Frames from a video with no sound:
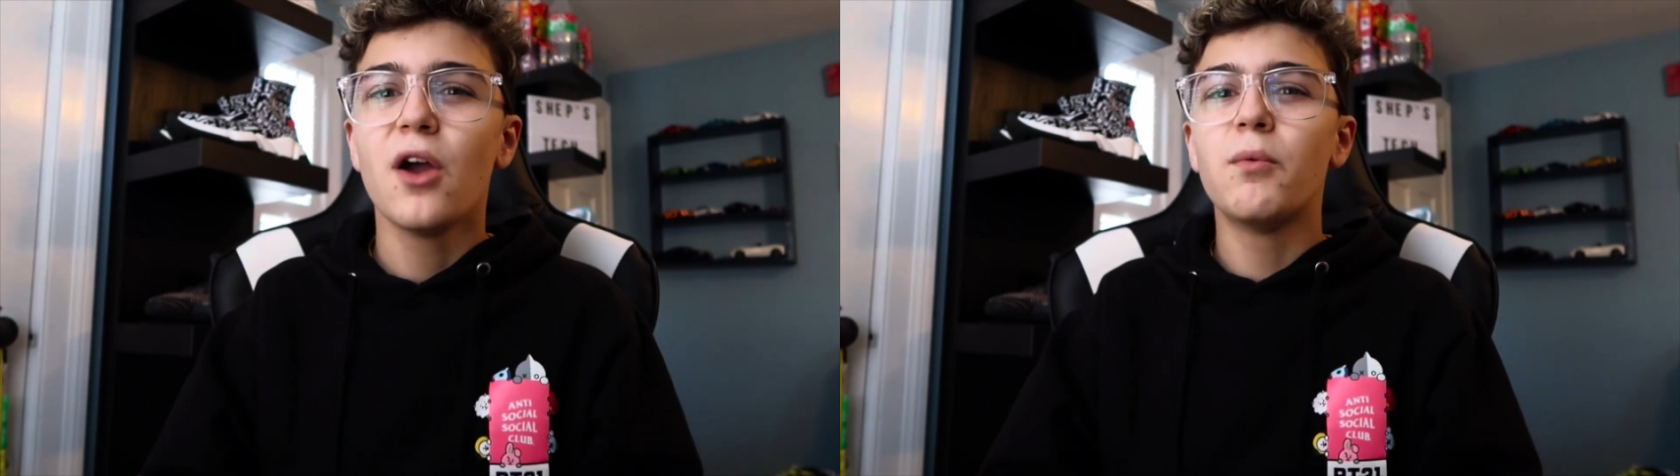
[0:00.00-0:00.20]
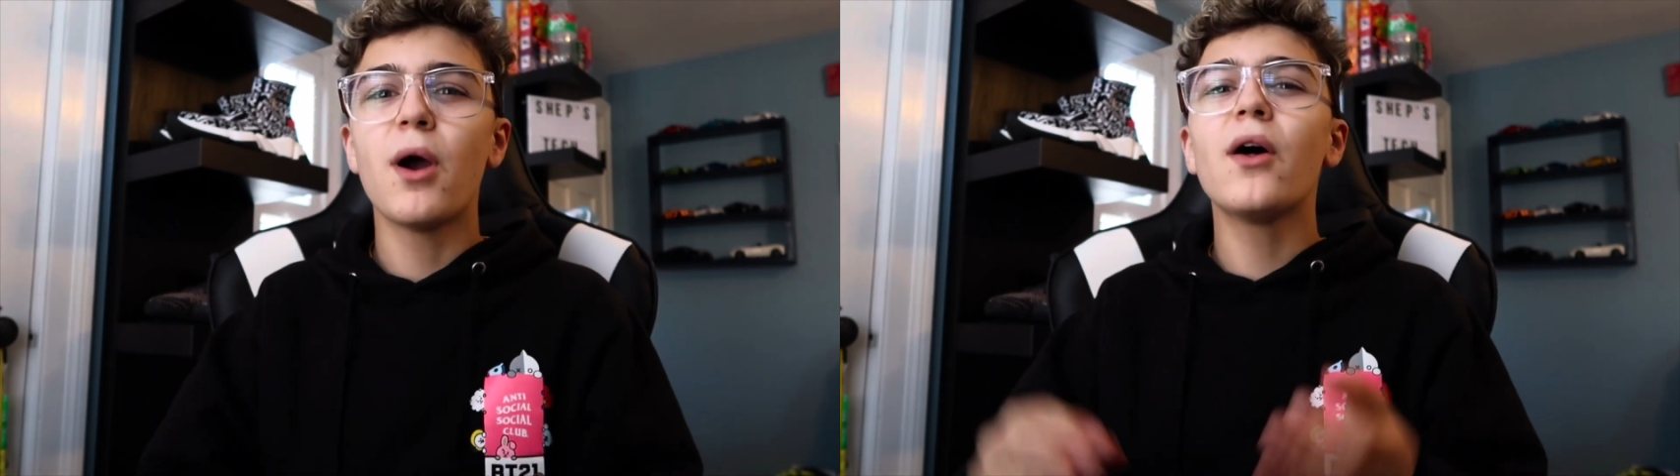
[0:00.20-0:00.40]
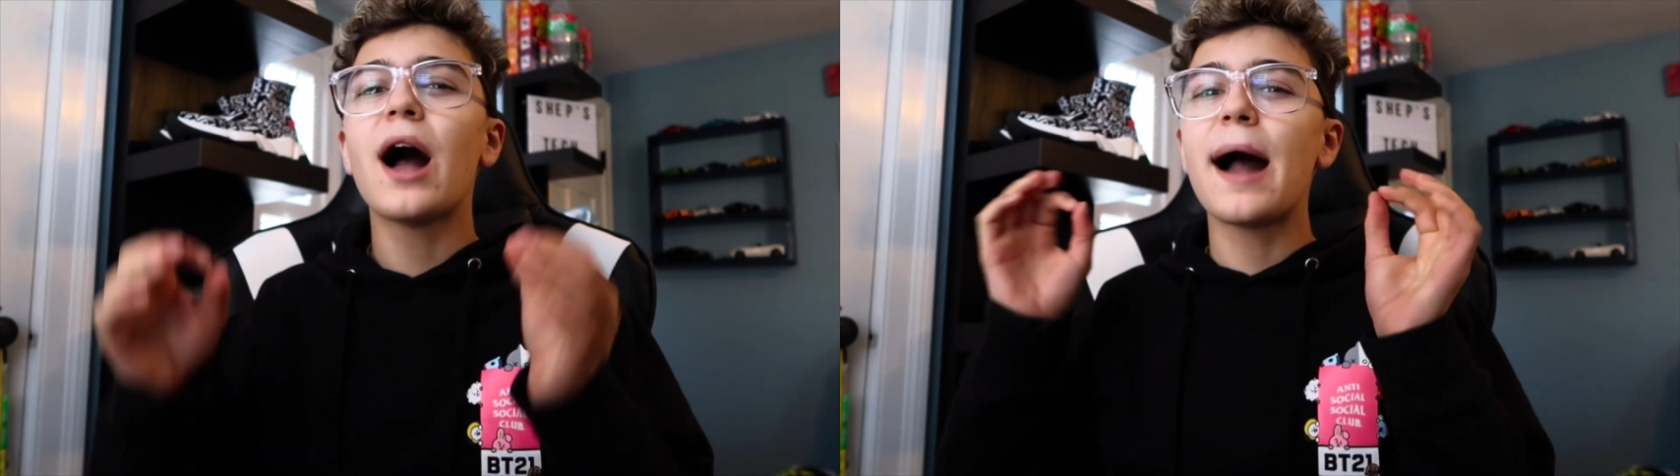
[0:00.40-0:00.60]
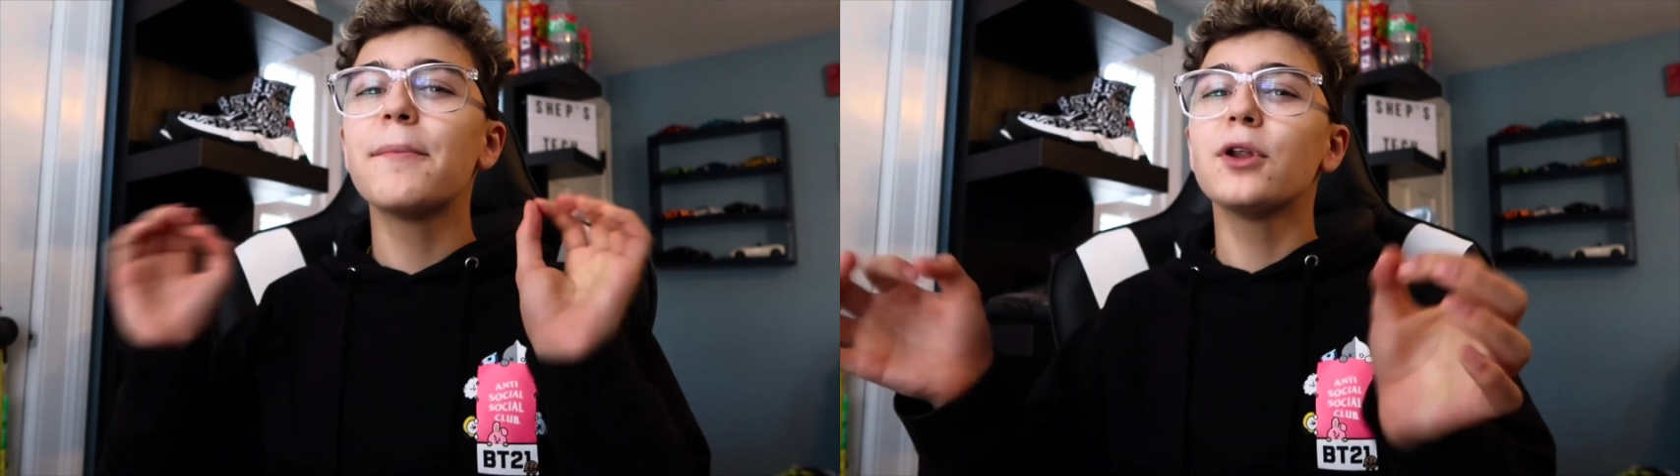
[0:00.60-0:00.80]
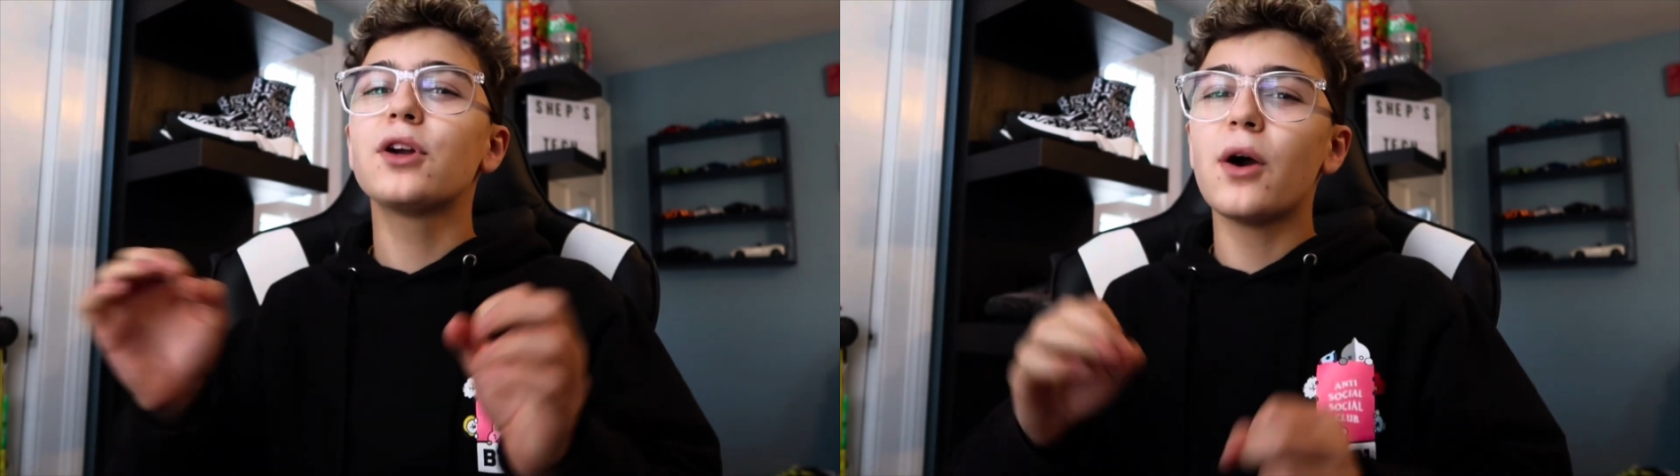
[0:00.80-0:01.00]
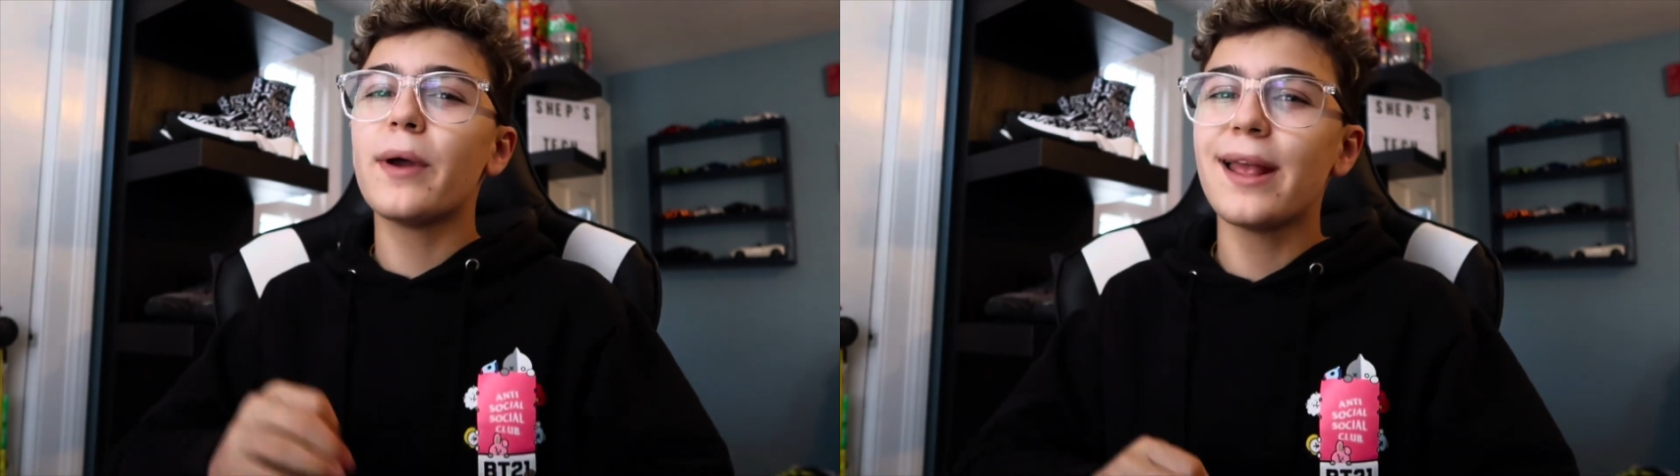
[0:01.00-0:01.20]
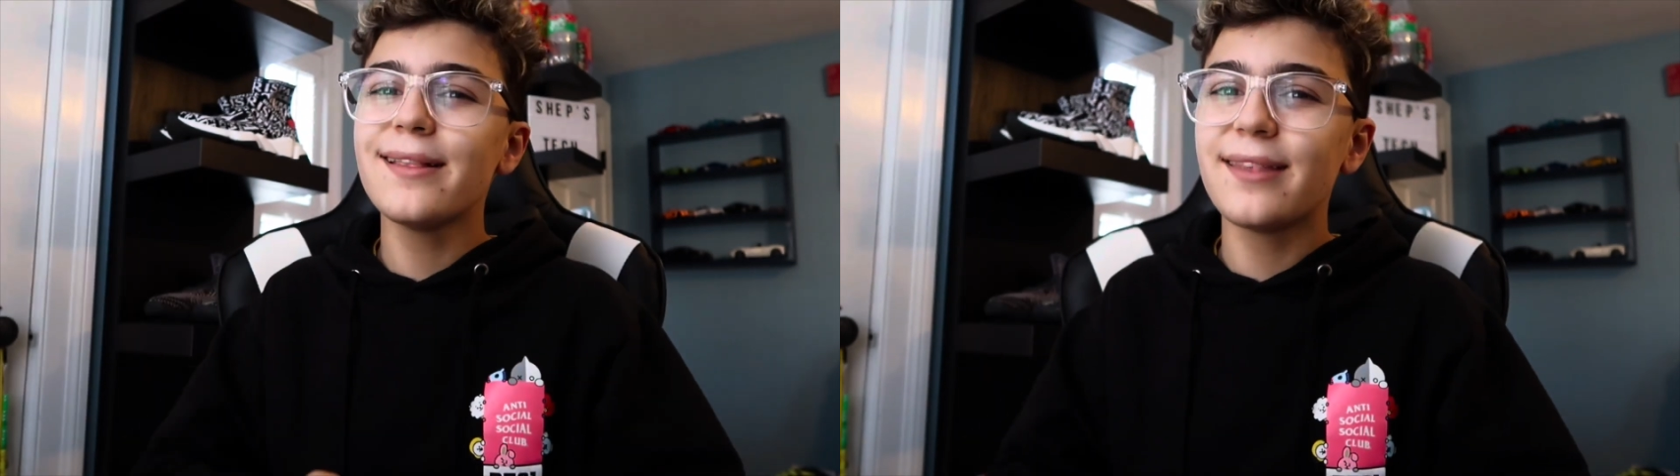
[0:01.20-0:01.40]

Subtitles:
Well, I'm going to go in